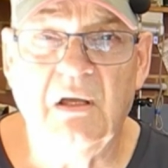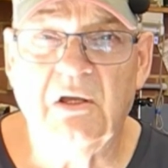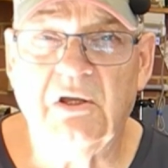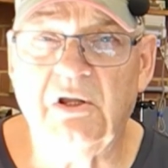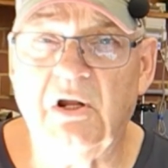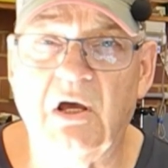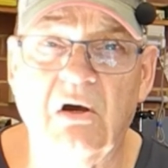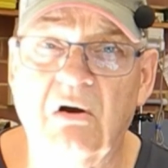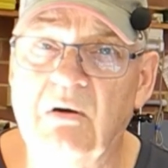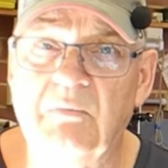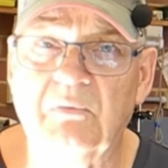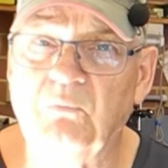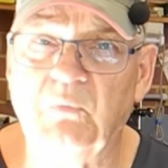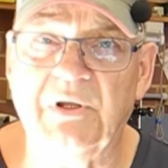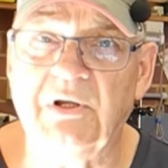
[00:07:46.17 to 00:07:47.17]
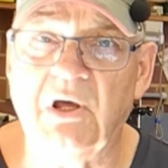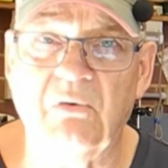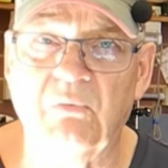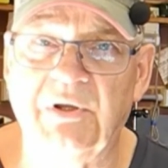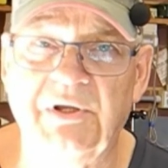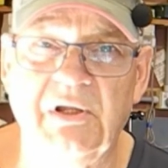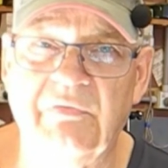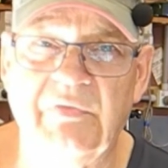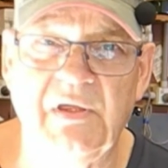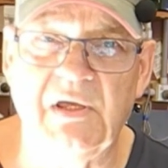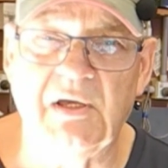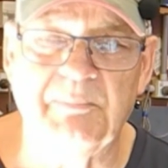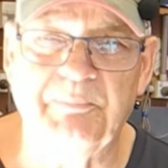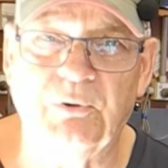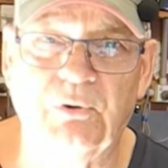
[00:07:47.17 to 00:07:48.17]
you know, we're nowhere near the
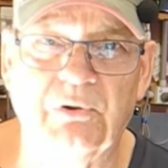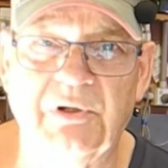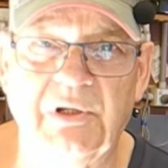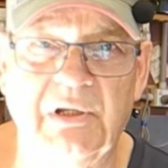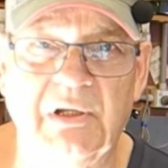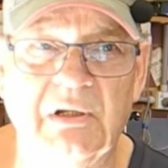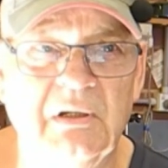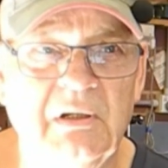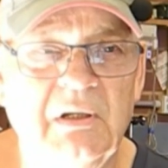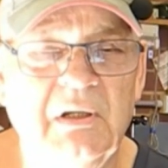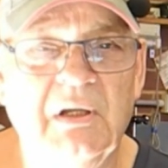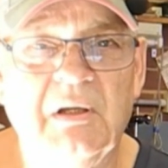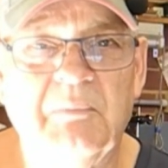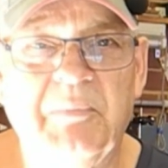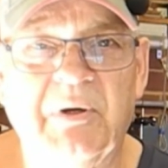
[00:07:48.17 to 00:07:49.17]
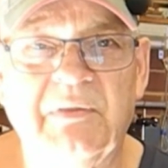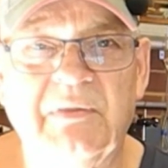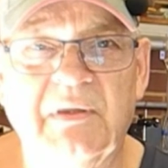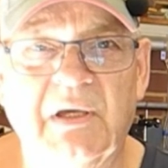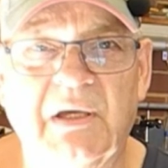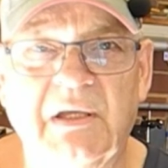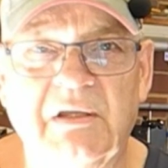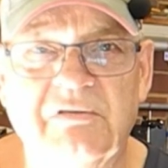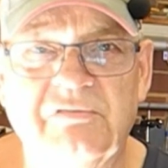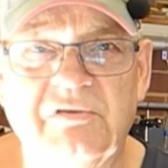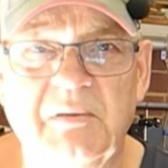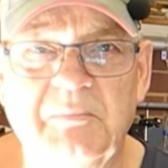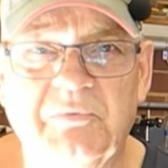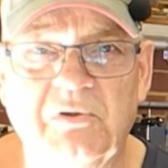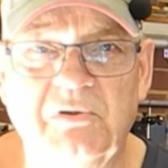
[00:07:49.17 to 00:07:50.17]
airport here, but they
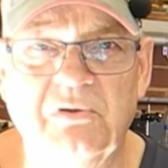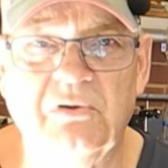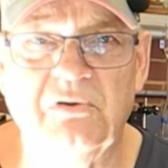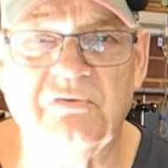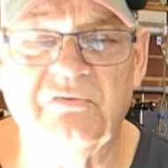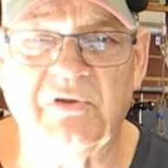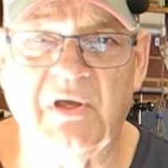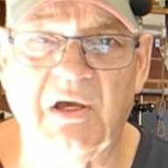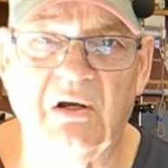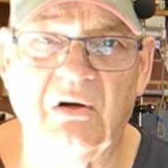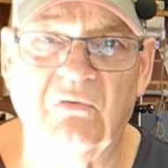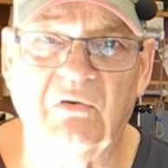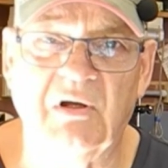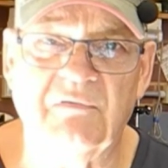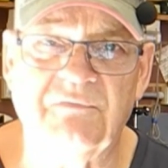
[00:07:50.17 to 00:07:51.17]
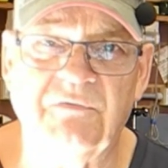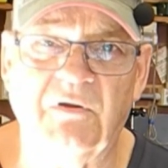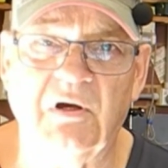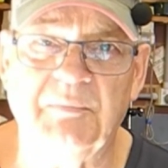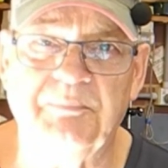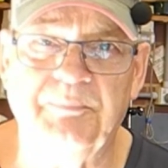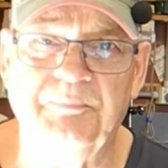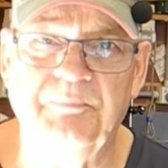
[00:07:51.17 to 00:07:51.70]
seem to use our flight